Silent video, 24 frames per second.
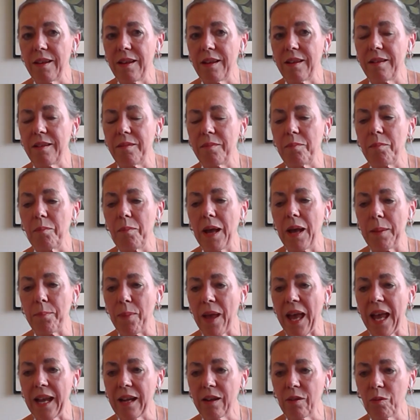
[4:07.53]
uh, my
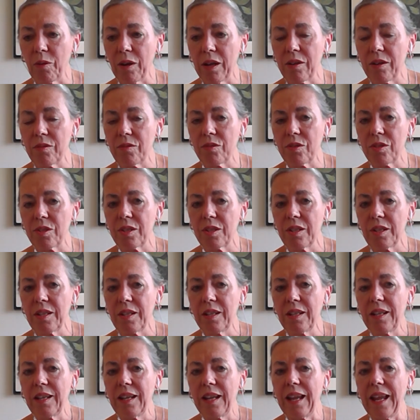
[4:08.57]
background
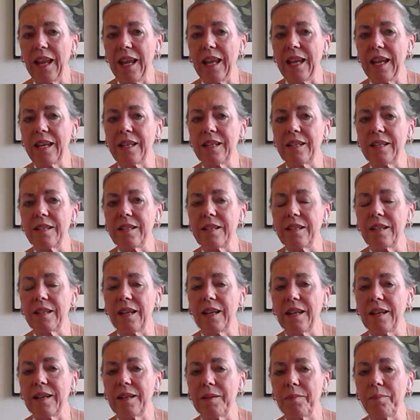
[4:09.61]
and
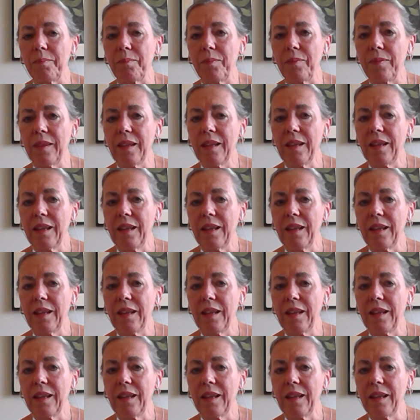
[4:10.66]
um,